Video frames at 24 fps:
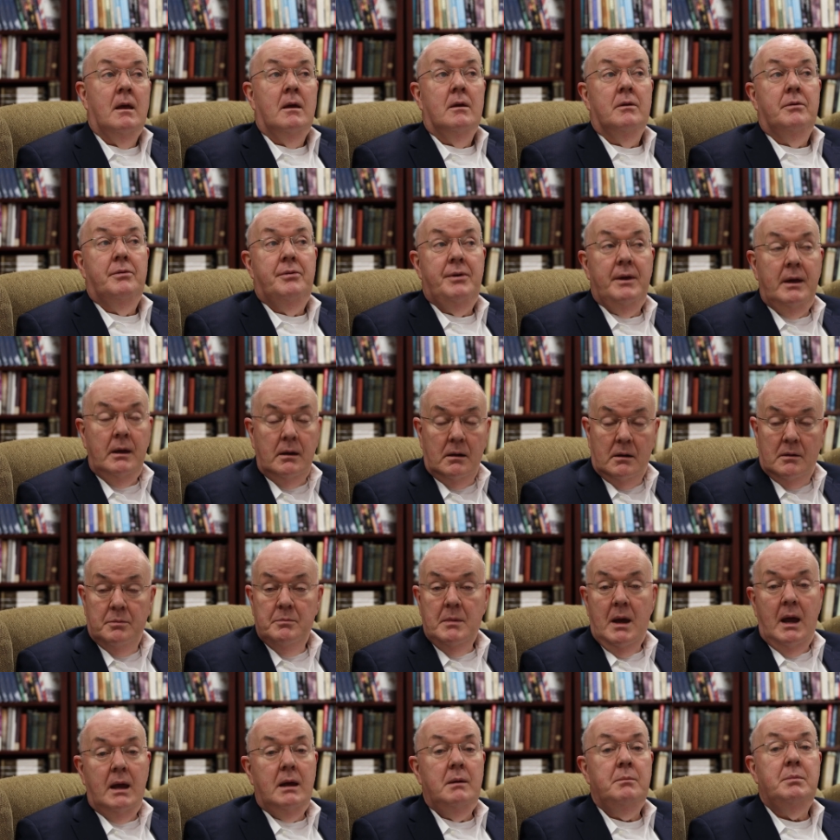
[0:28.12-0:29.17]
think
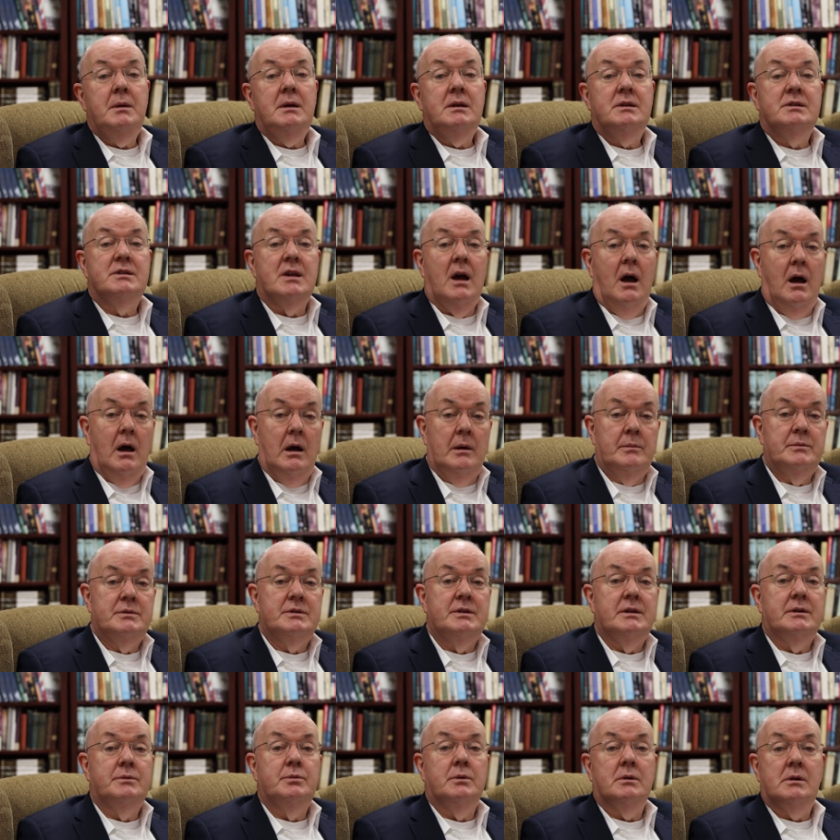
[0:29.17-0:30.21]
may be psalms
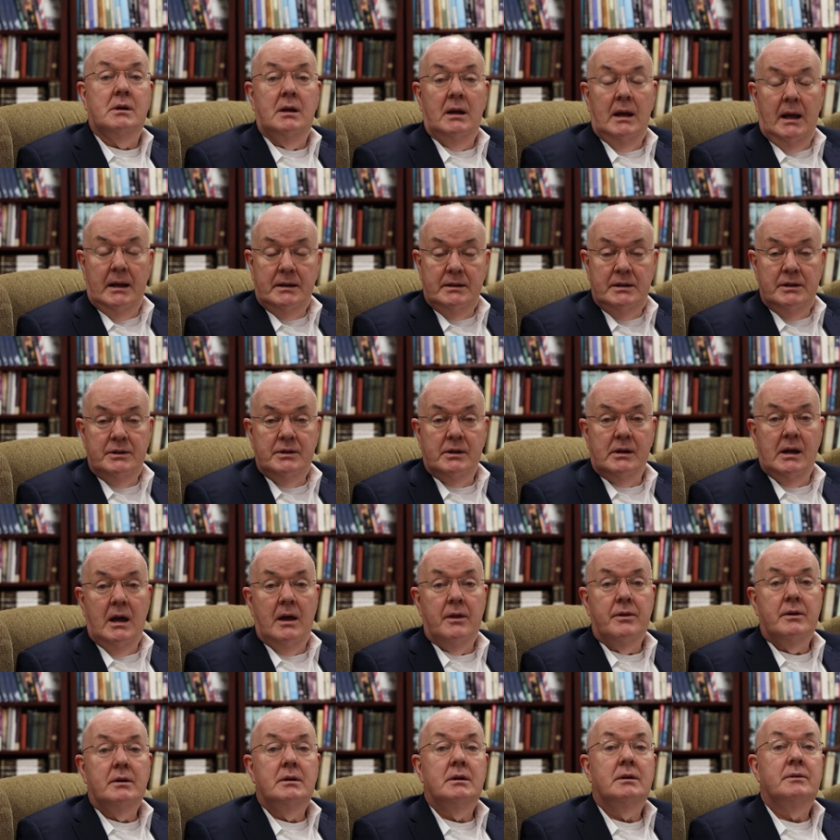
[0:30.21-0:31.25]
that were collected
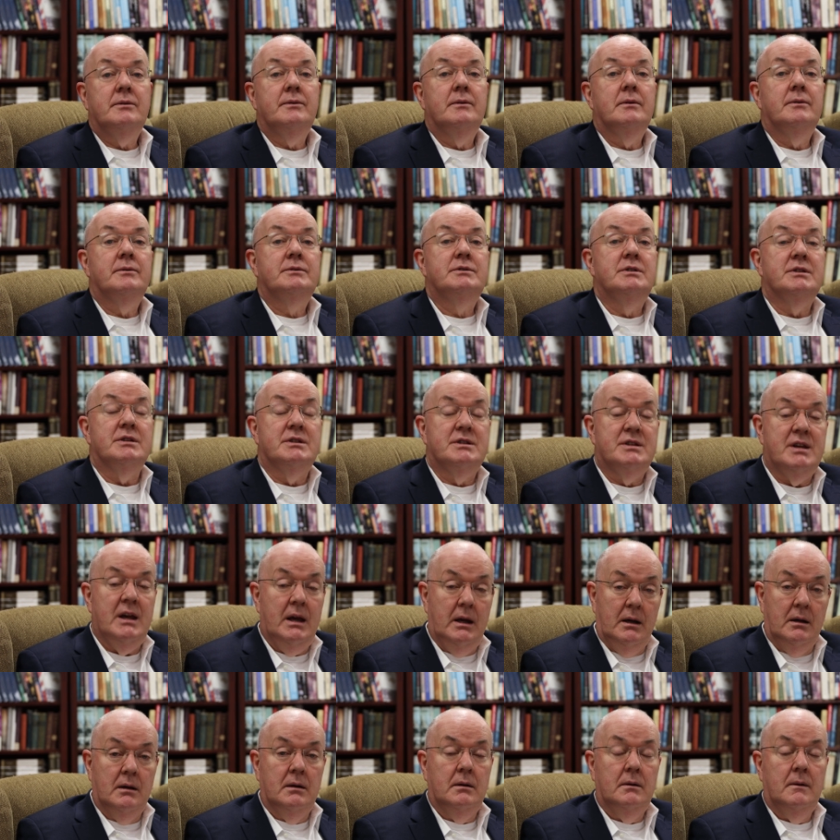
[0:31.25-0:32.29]
together to
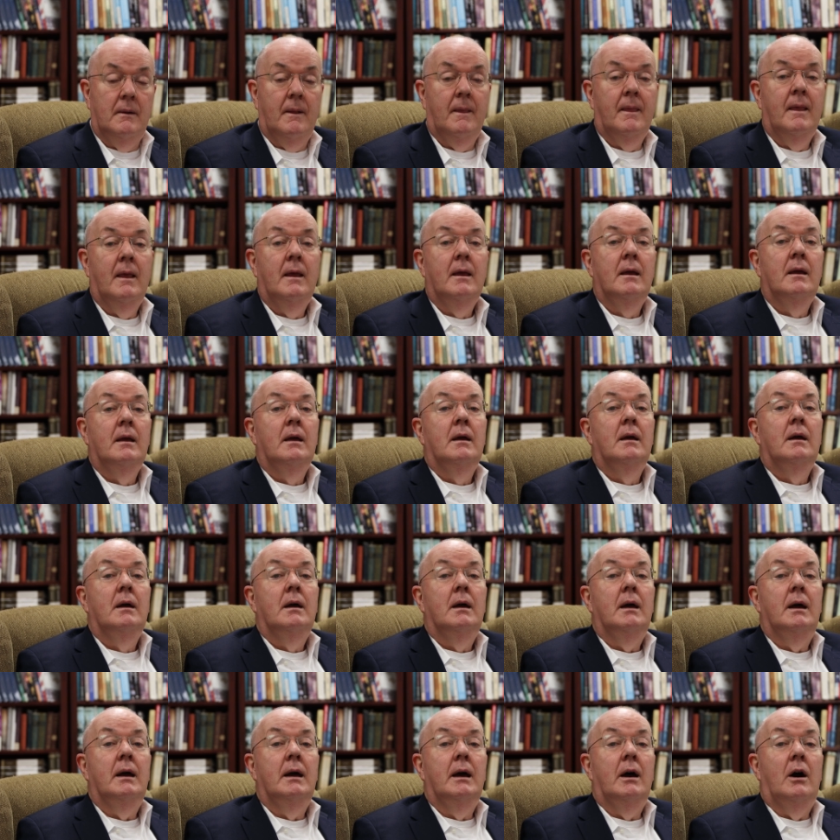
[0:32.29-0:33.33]
sing
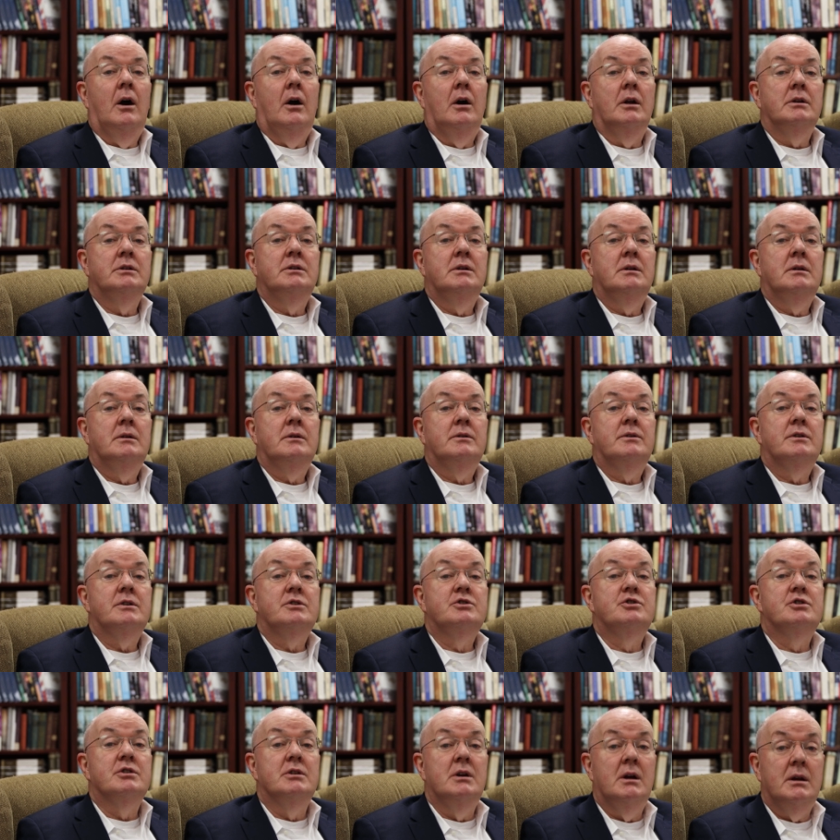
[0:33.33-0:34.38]
on the
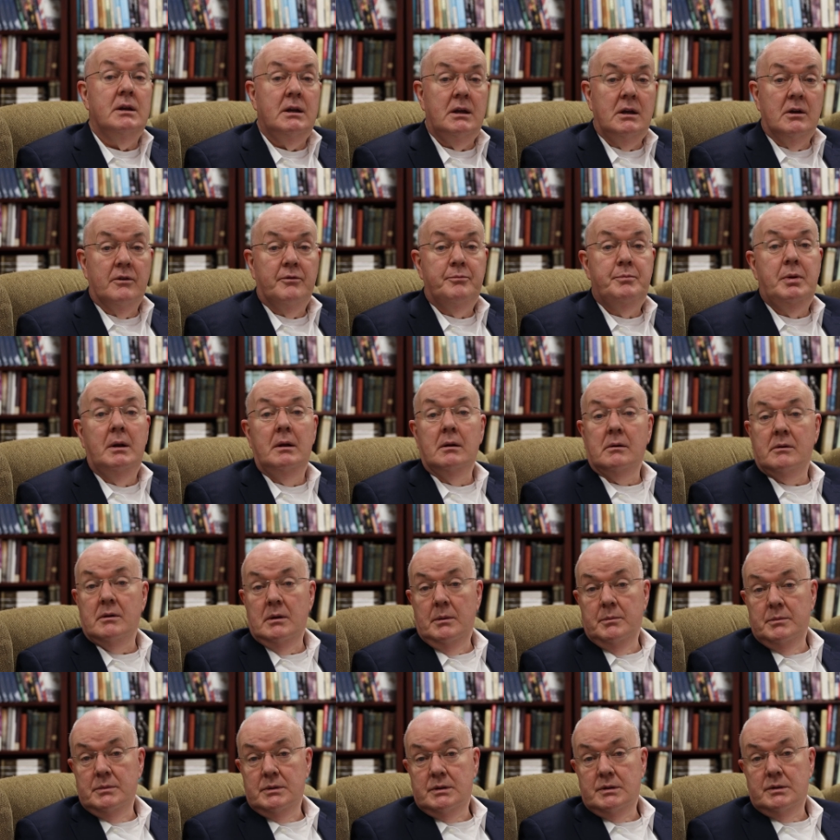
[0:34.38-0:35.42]
journey of
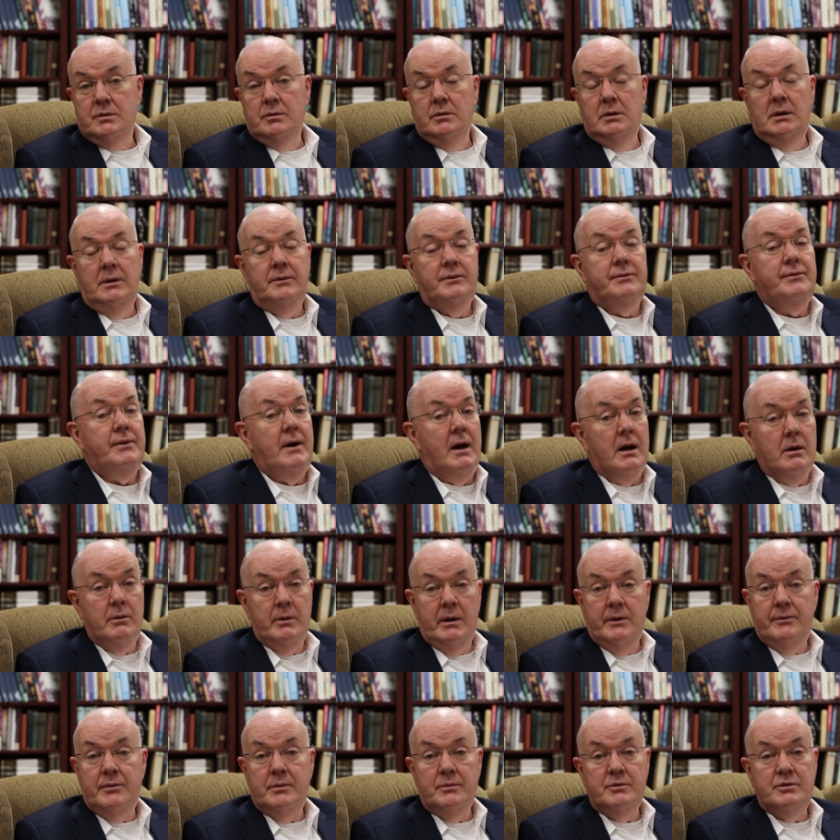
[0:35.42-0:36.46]
pilgrims who lived far
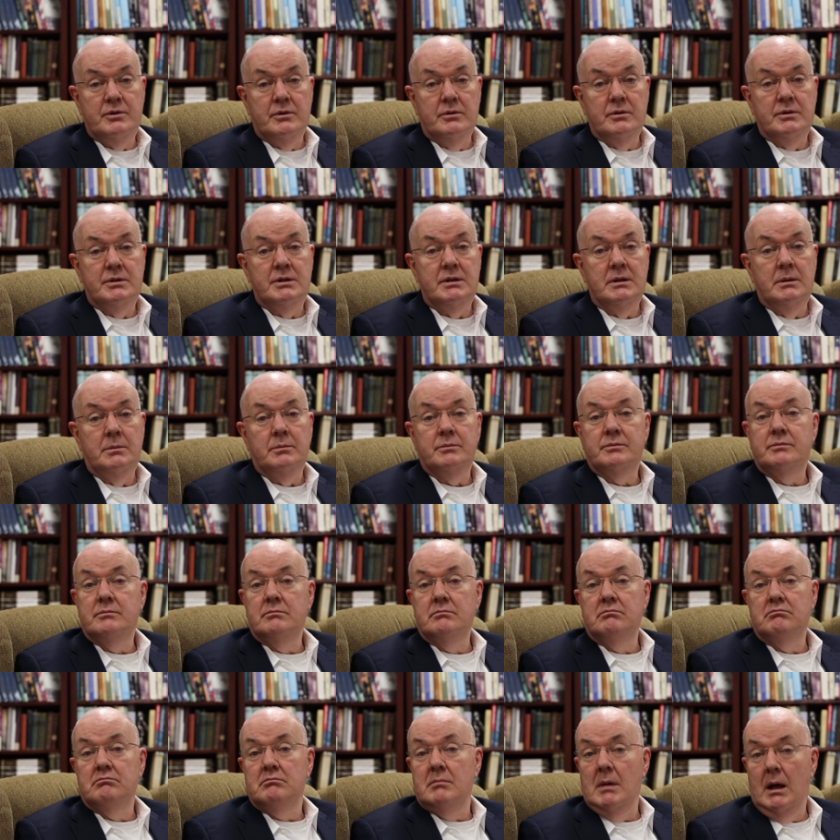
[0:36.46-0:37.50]
away from Jerusalem
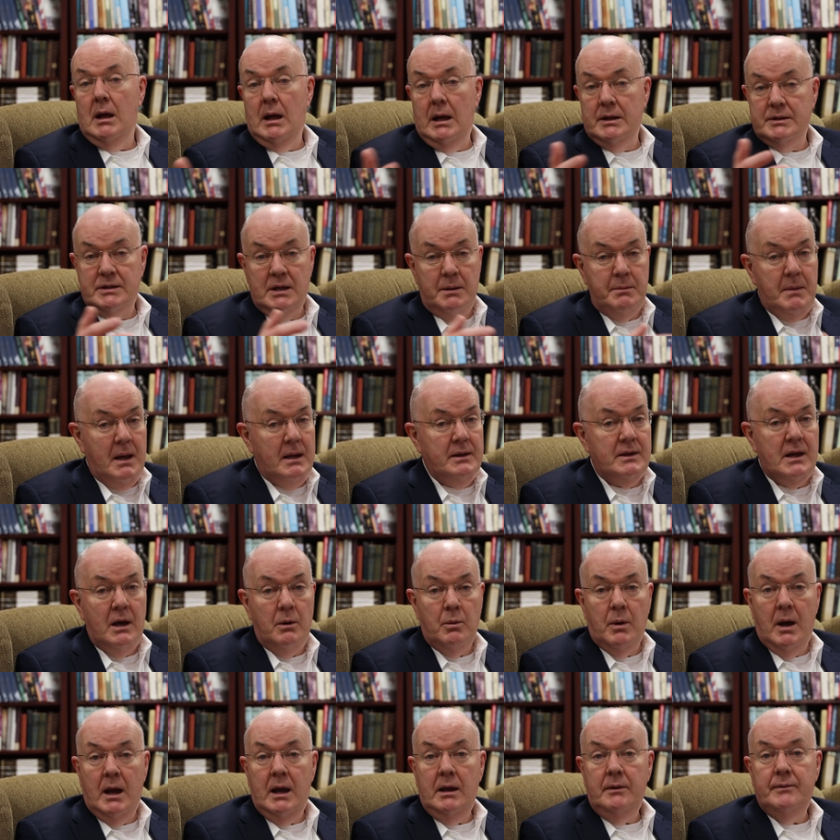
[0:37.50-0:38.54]
as they made their
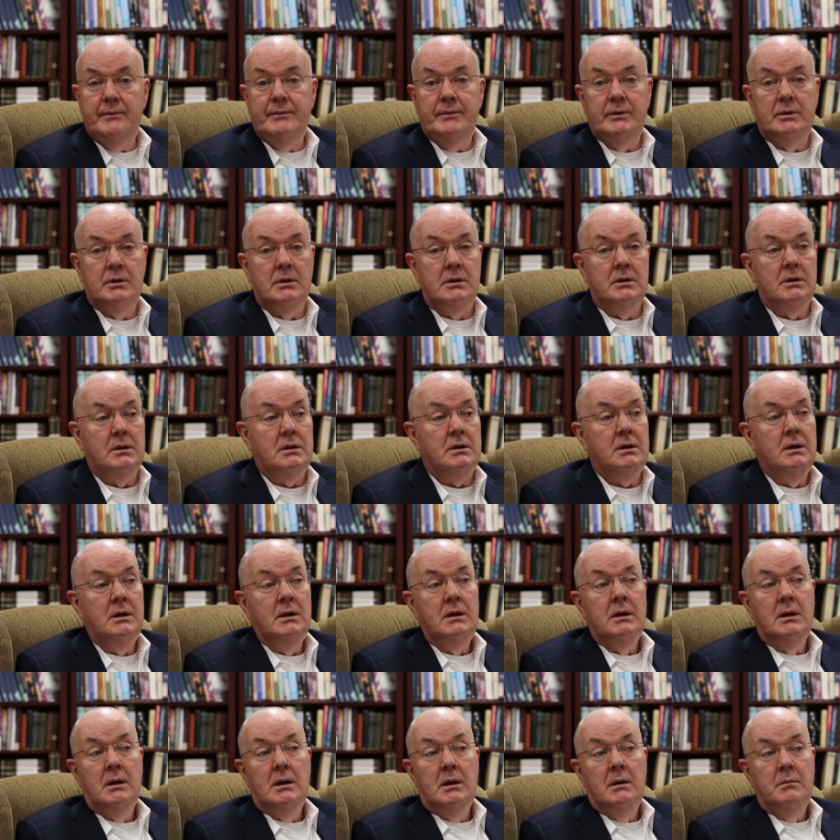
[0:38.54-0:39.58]
way for
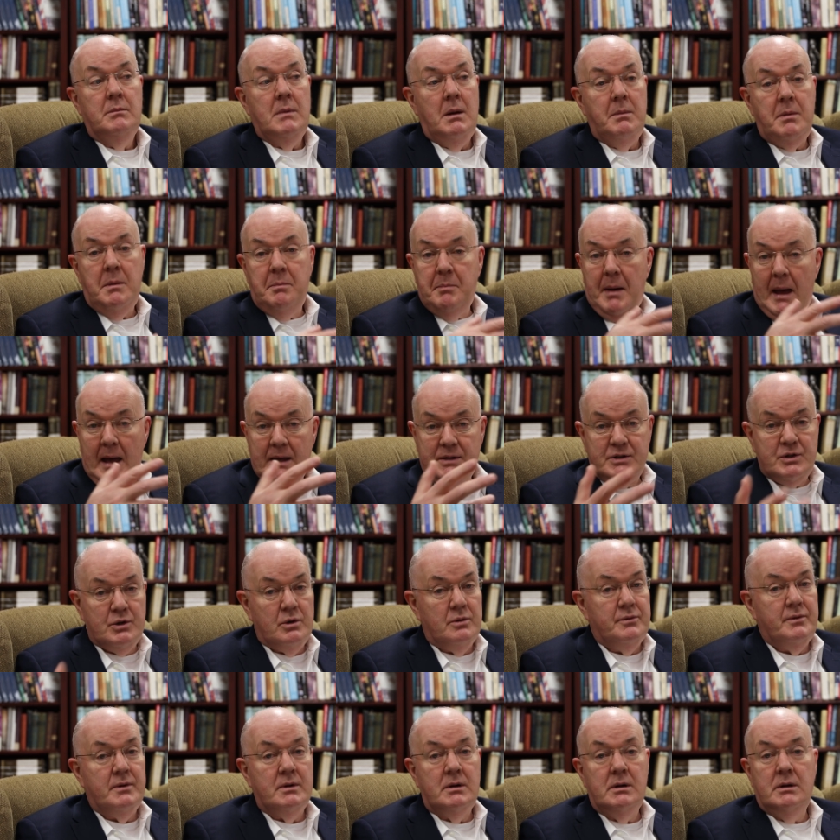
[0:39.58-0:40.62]
maybe
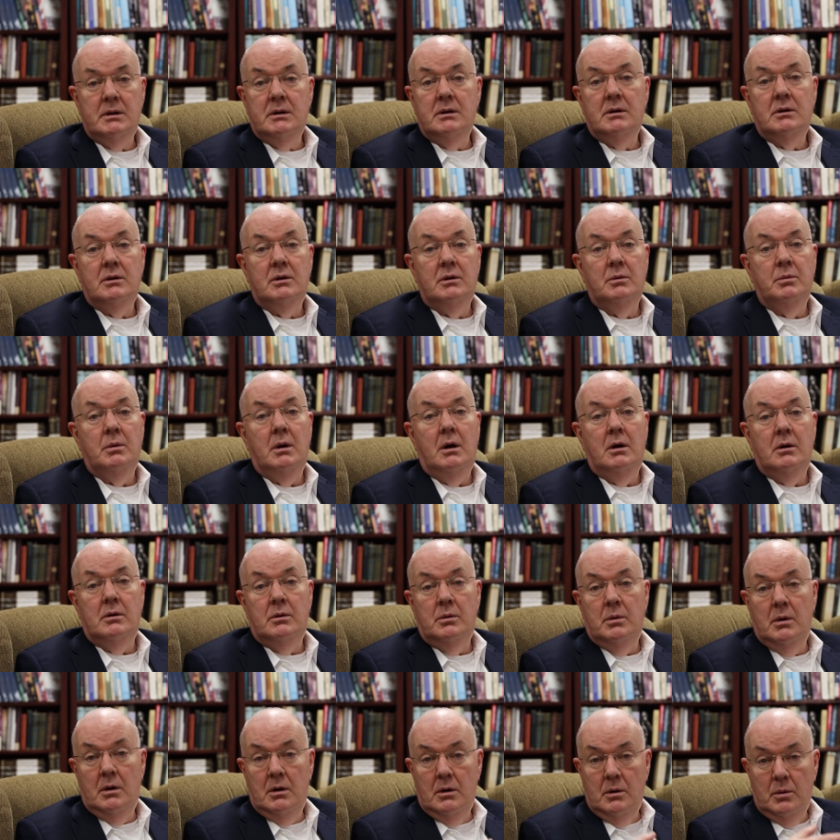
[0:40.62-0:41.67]
Passover
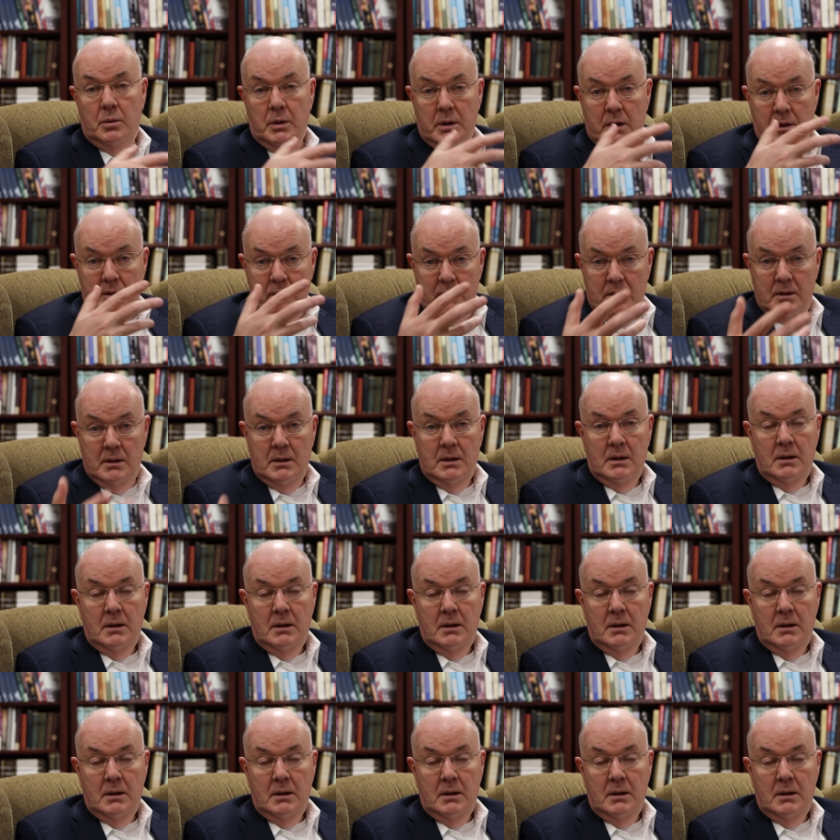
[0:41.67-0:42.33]
or one of the